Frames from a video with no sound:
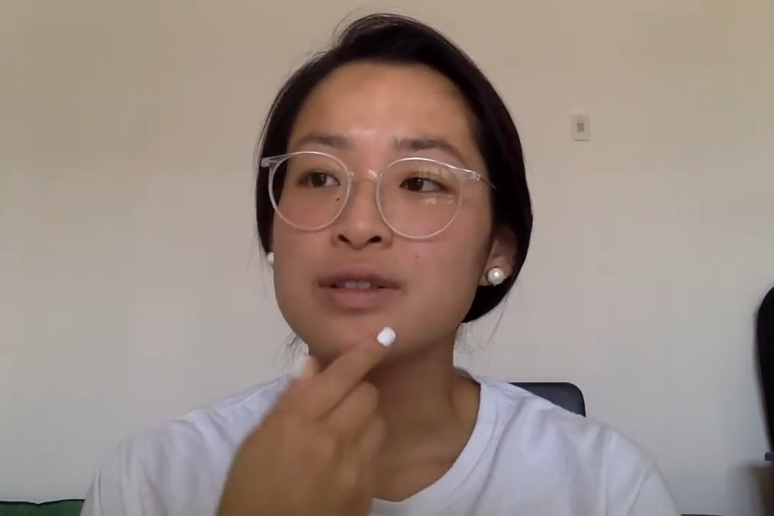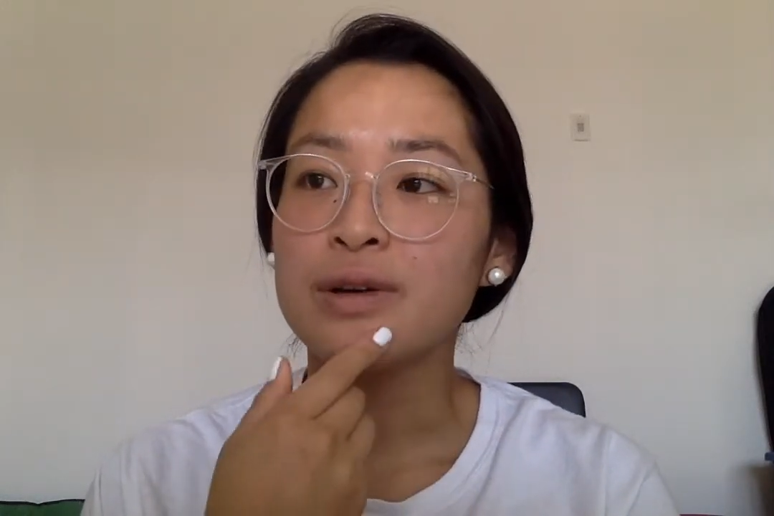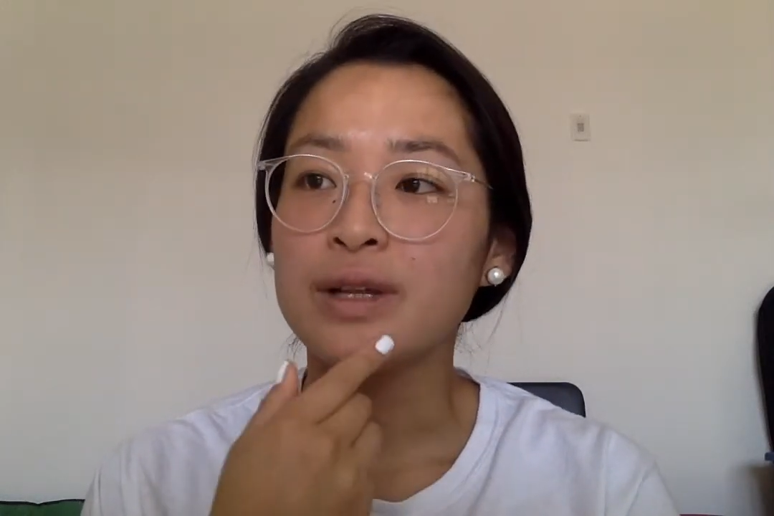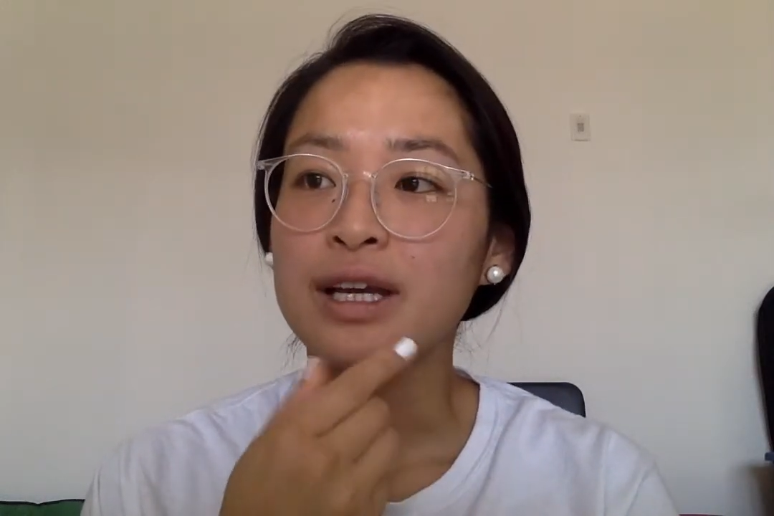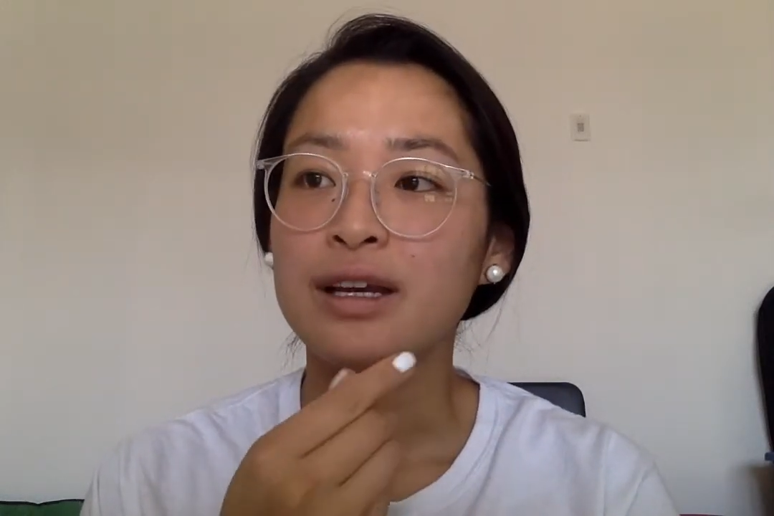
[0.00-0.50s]

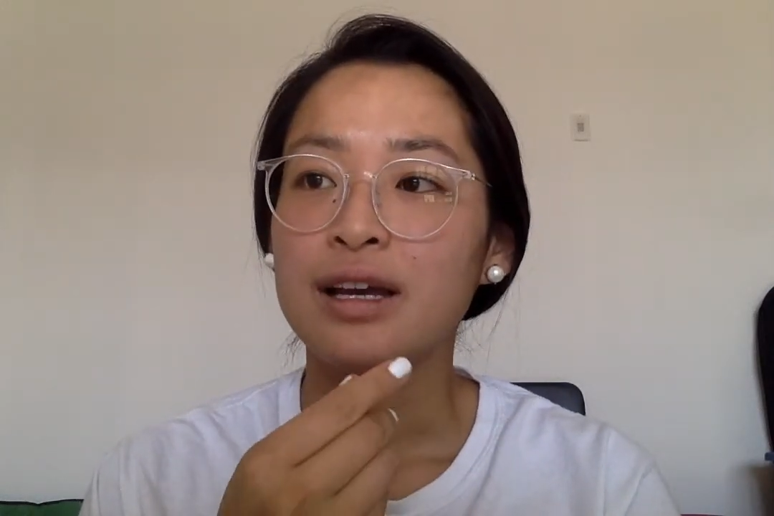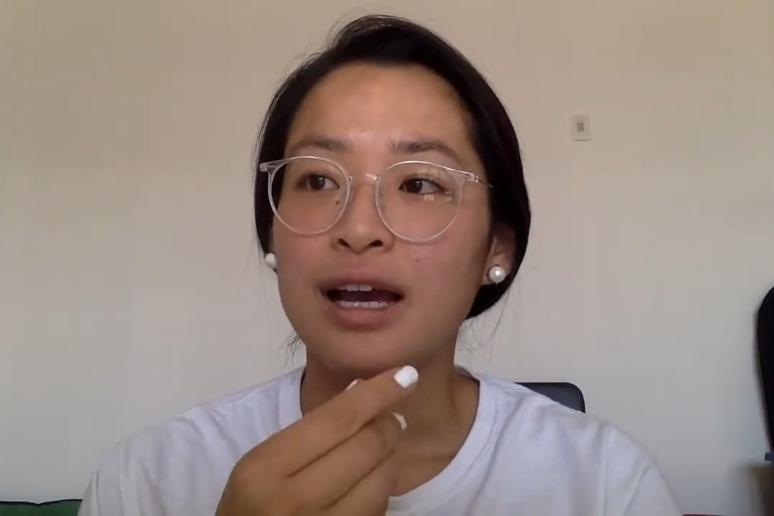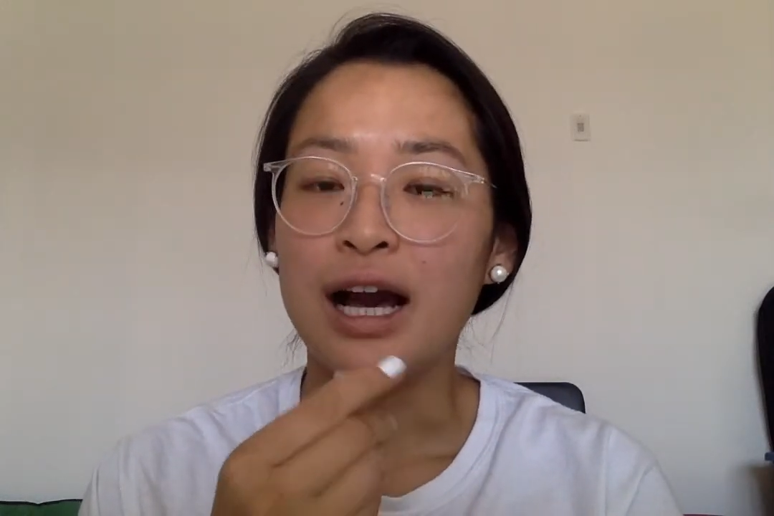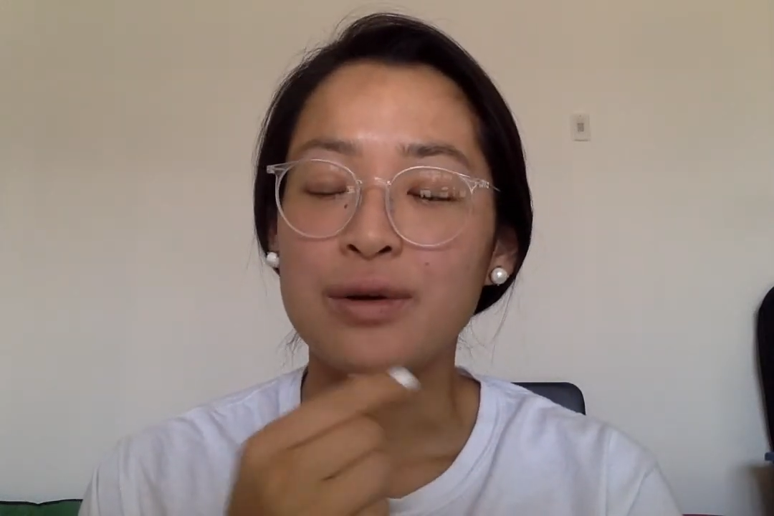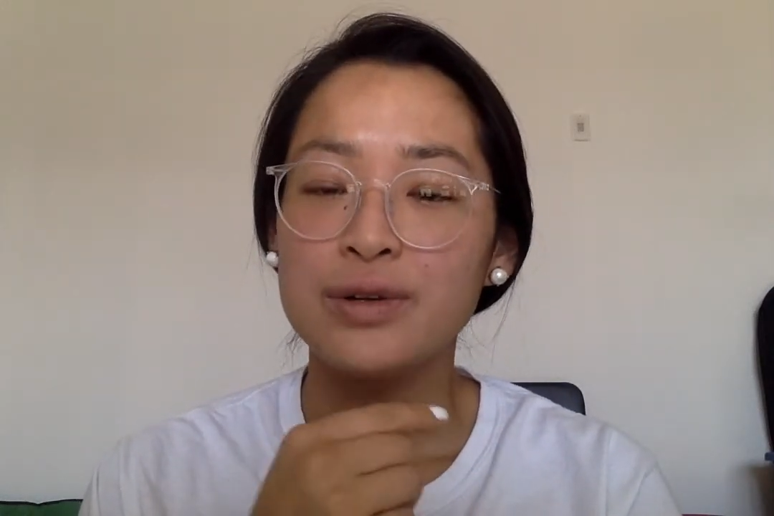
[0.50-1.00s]
So like
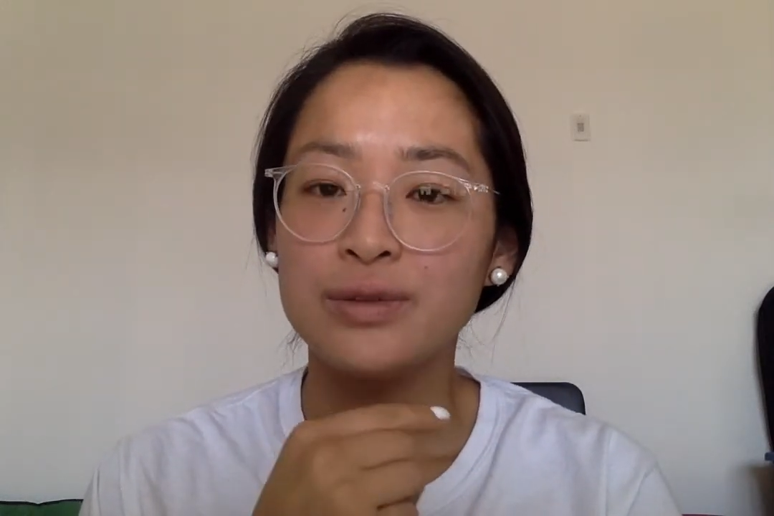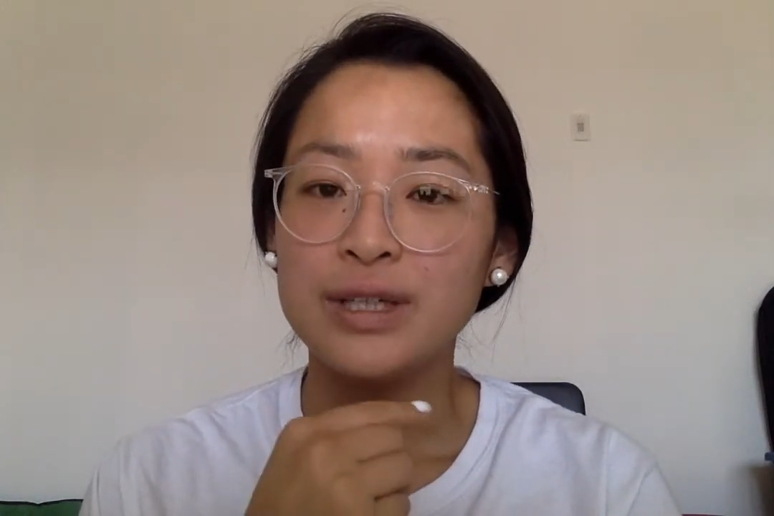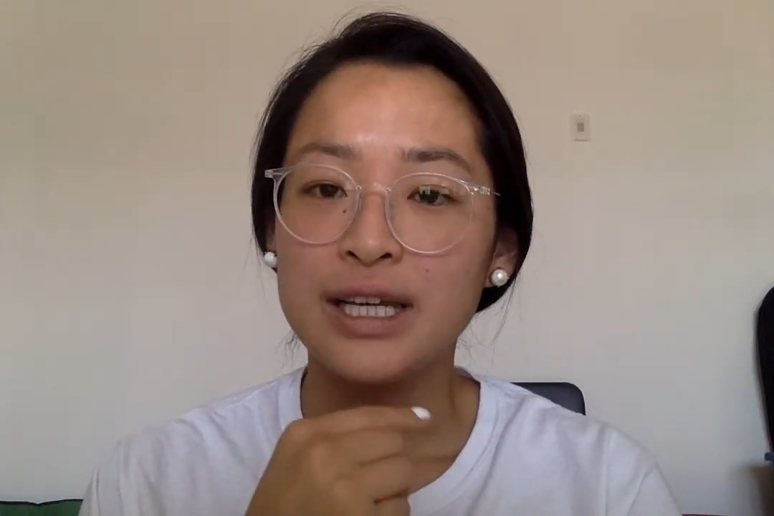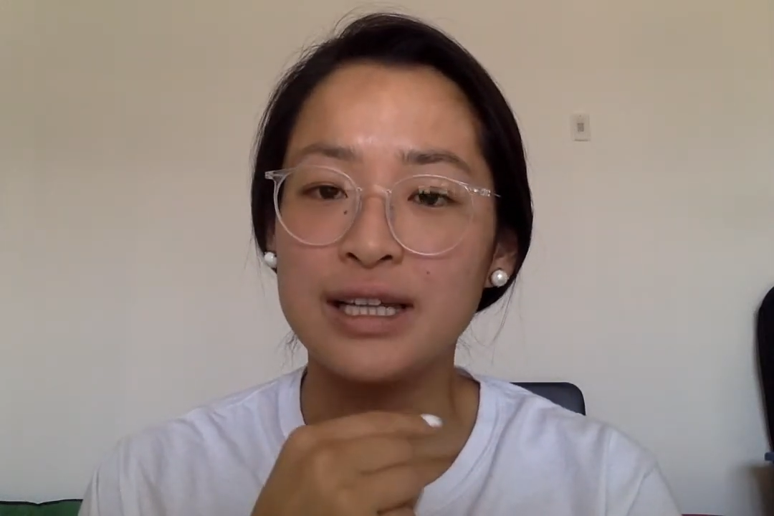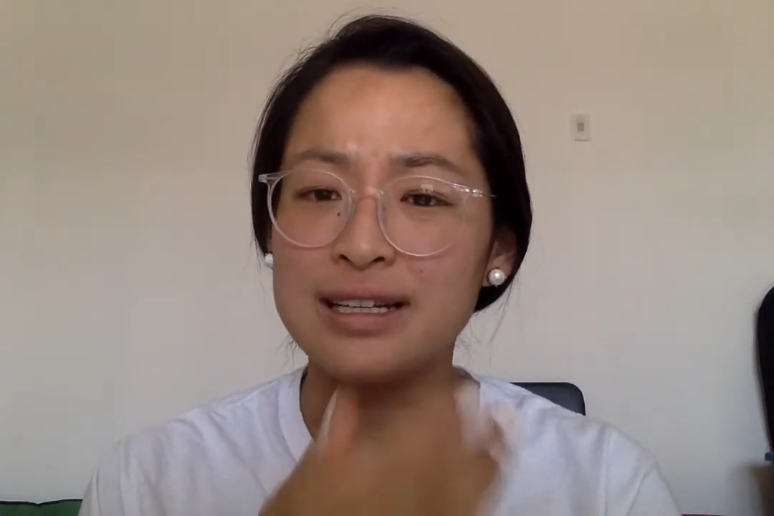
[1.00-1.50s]
I would
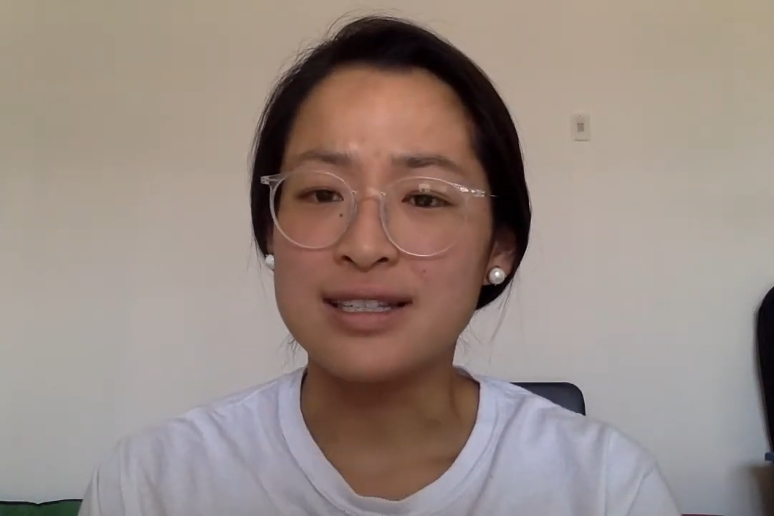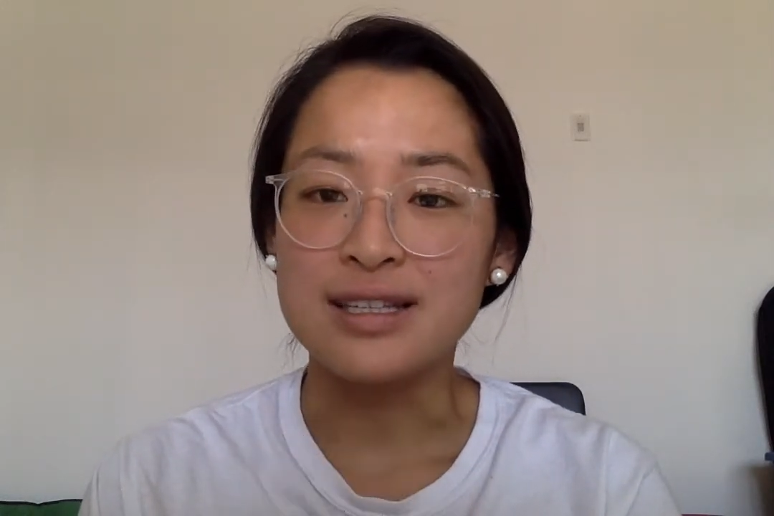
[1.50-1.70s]
only get like a